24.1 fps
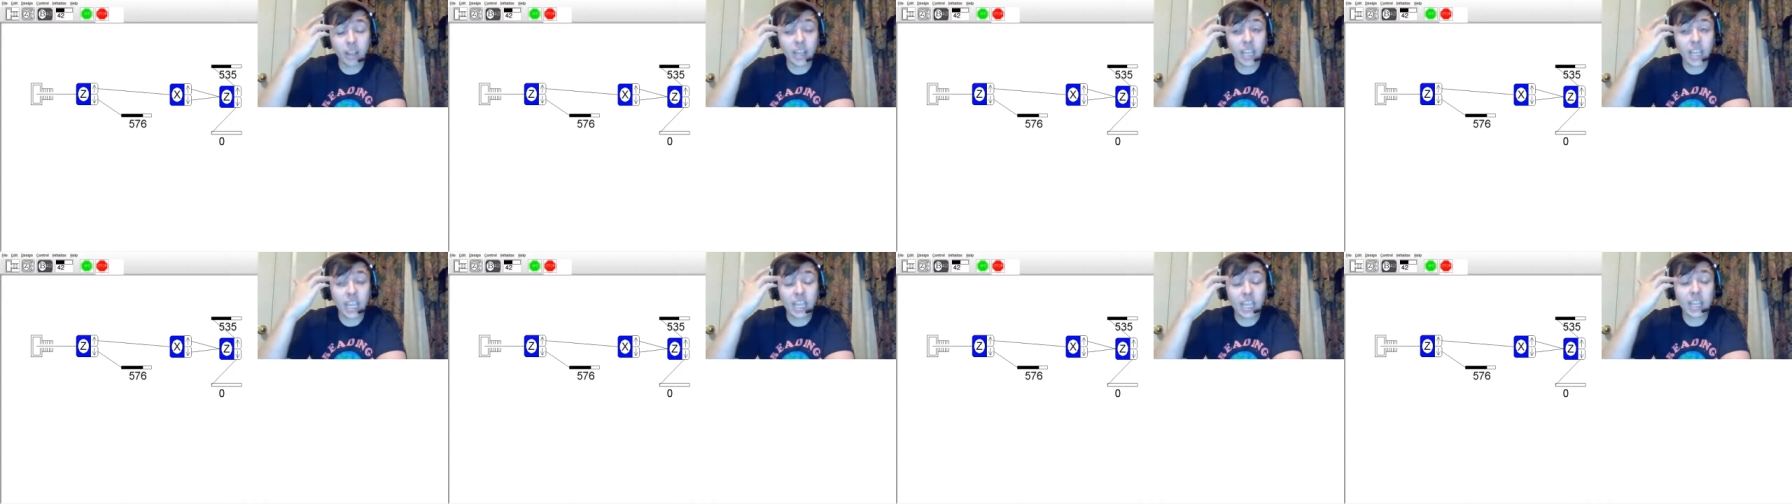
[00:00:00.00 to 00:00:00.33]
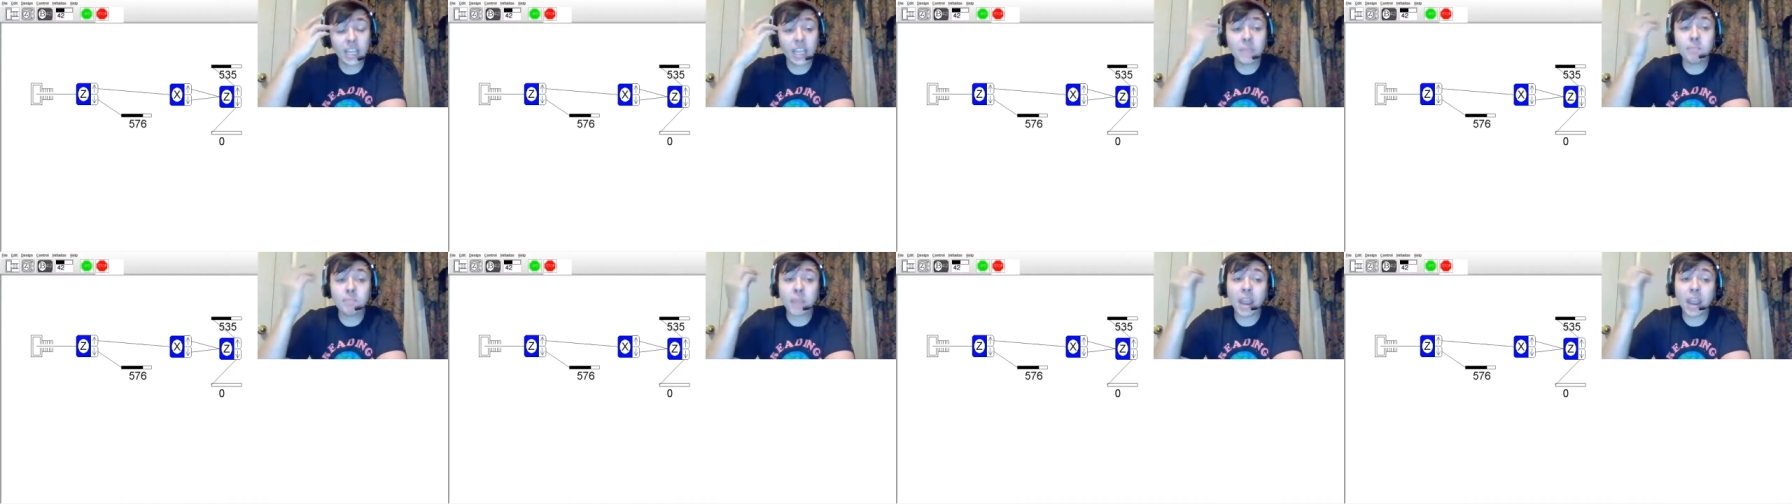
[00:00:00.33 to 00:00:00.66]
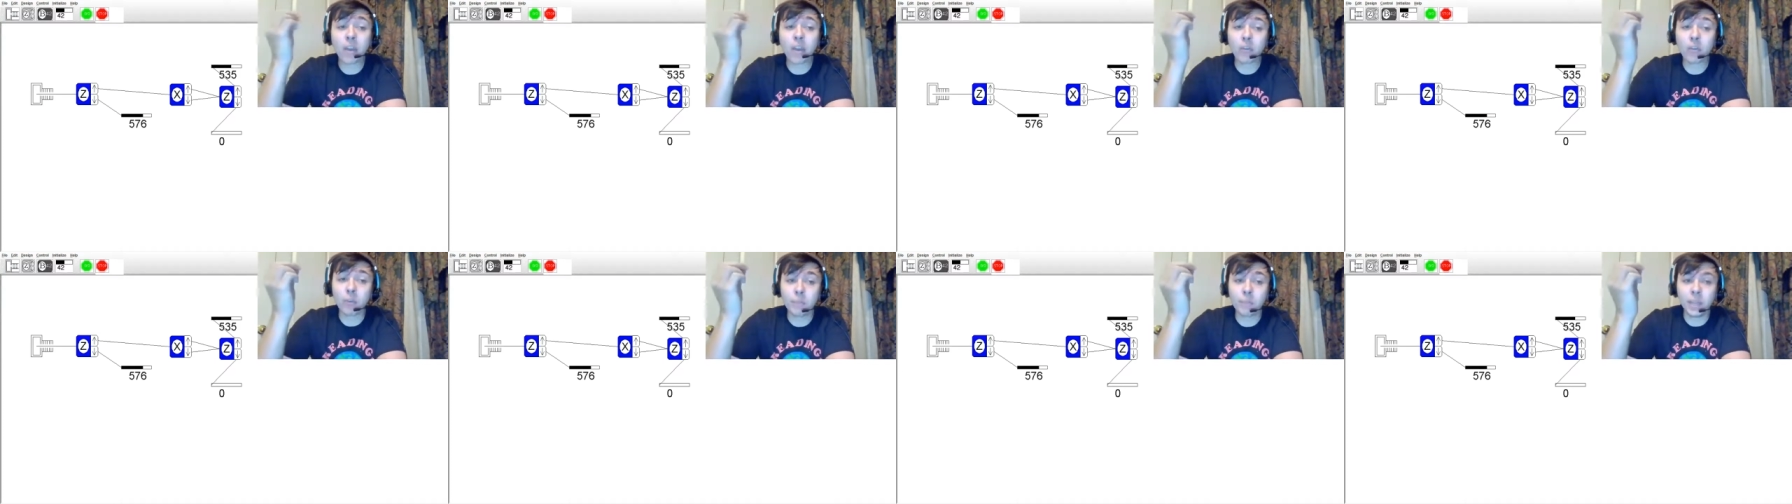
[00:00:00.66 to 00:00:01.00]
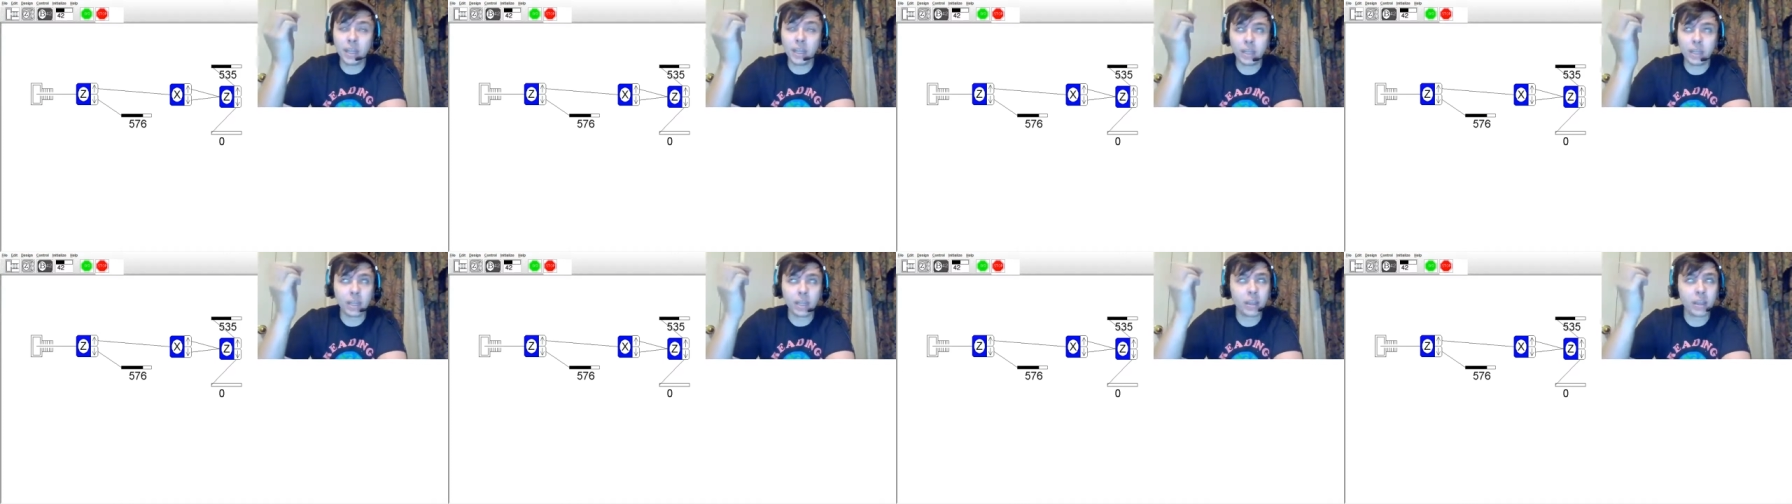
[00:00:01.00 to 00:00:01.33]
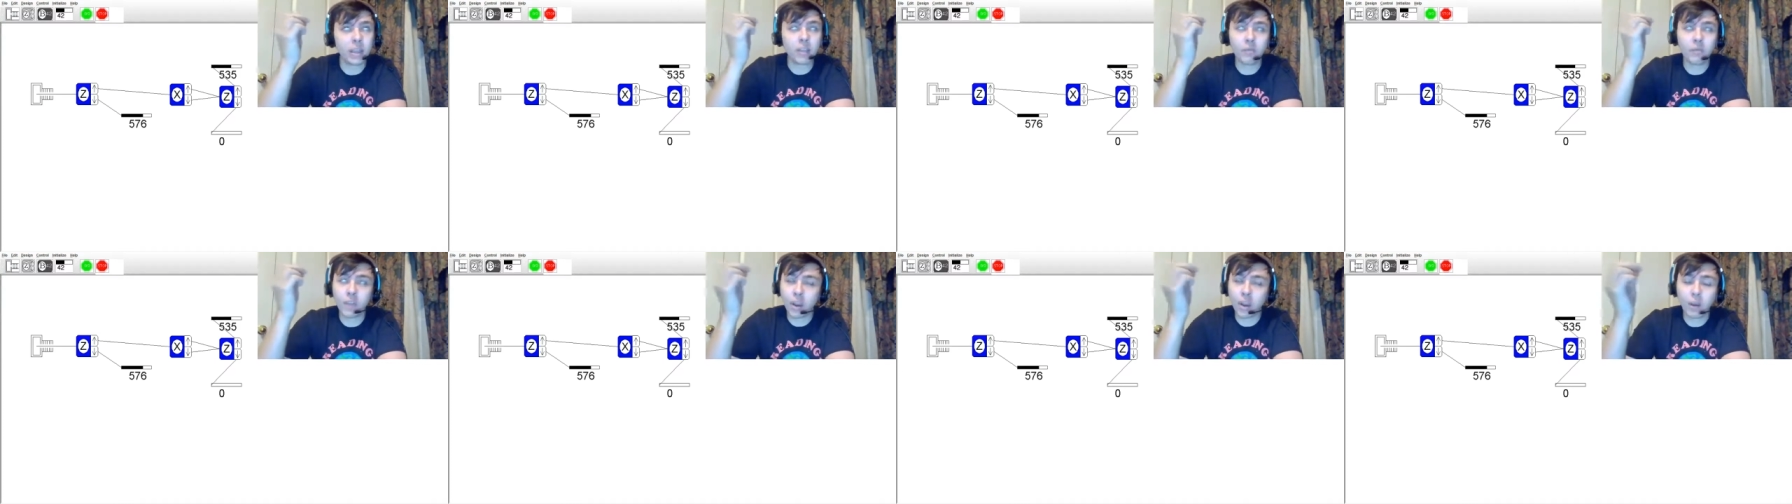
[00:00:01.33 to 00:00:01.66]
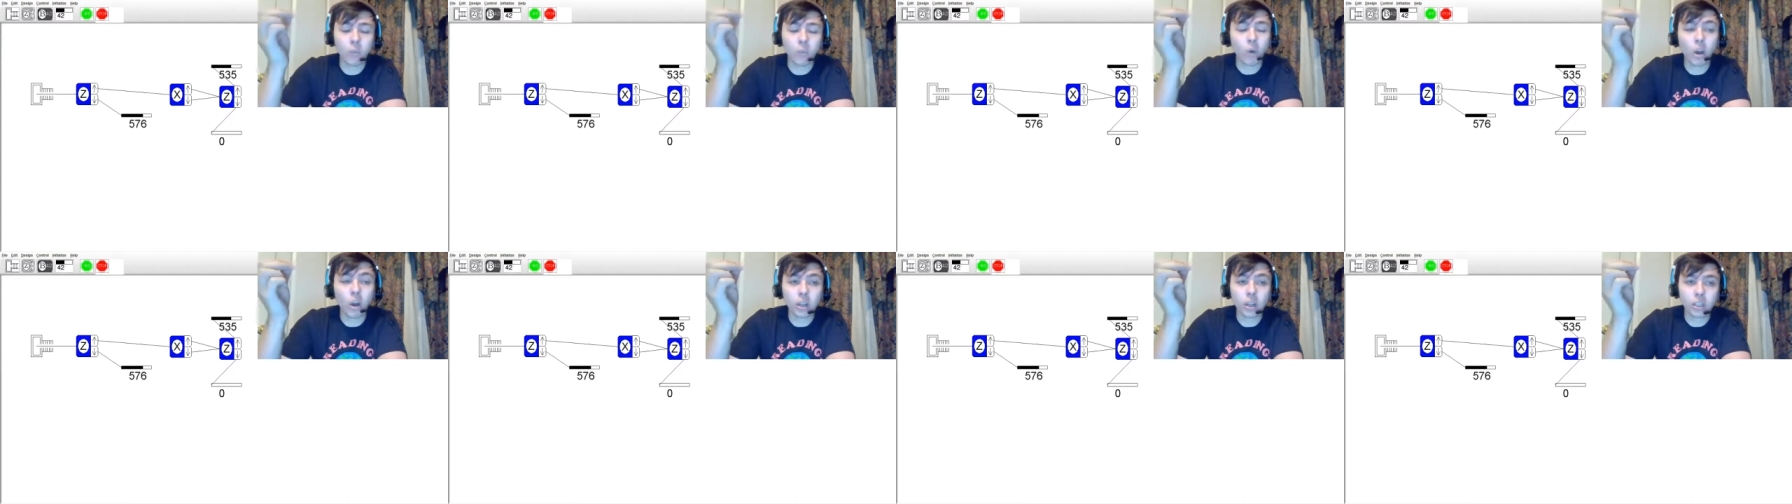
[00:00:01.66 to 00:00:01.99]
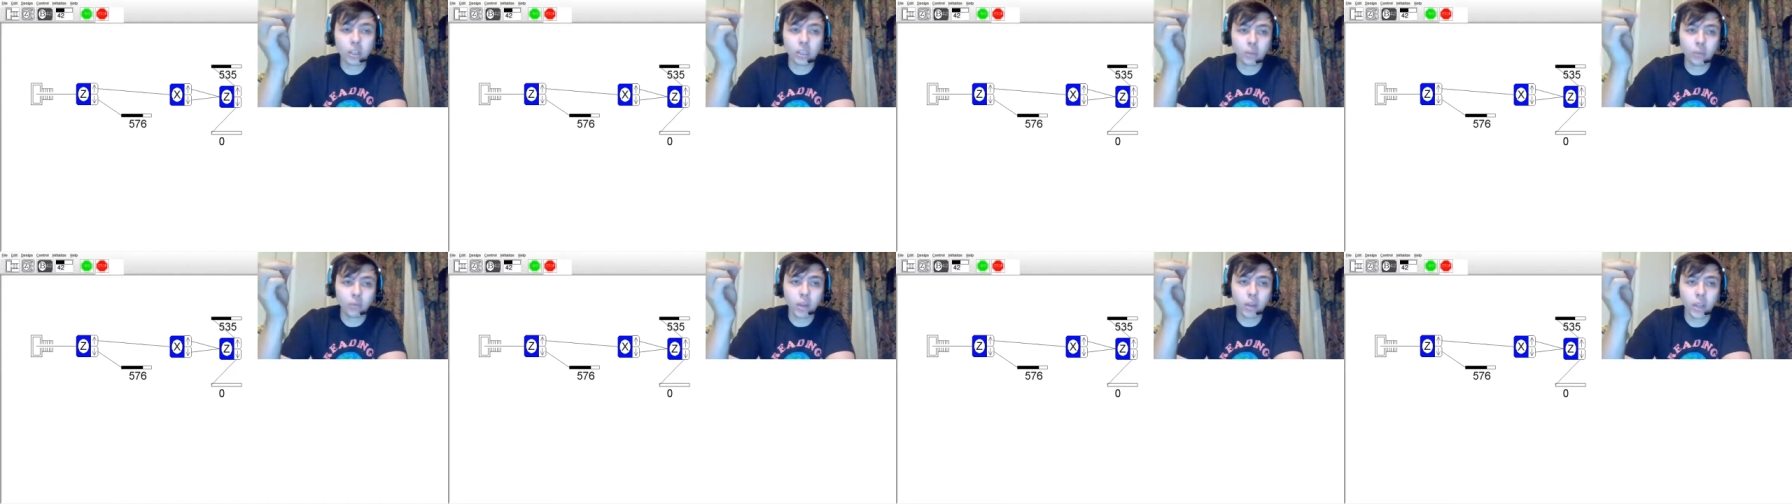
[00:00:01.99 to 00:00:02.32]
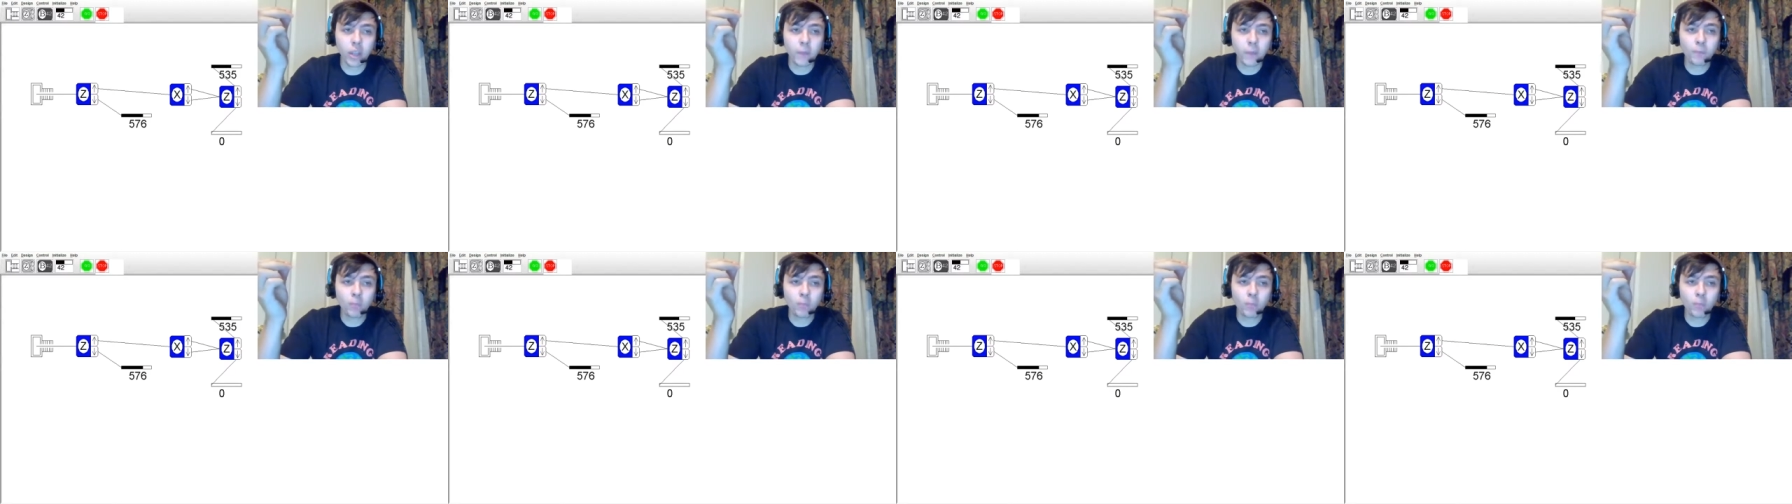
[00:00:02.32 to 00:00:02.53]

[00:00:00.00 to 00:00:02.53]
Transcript: it, it bears repeating because it is very wonky, right?